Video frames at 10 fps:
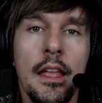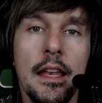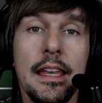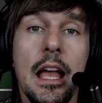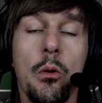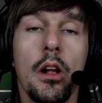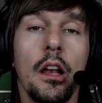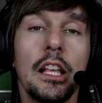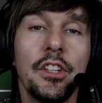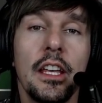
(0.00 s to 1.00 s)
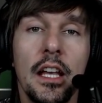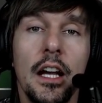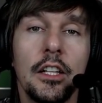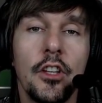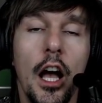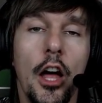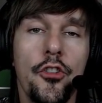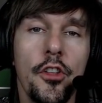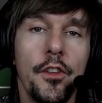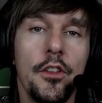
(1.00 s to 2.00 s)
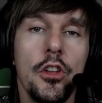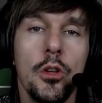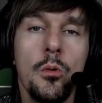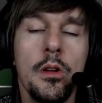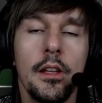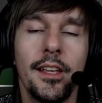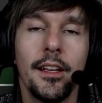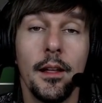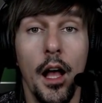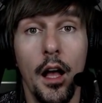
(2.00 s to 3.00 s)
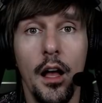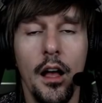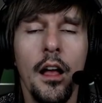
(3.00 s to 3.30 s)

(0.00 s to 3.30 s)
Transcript: Now, classic cars are nothing new, haha.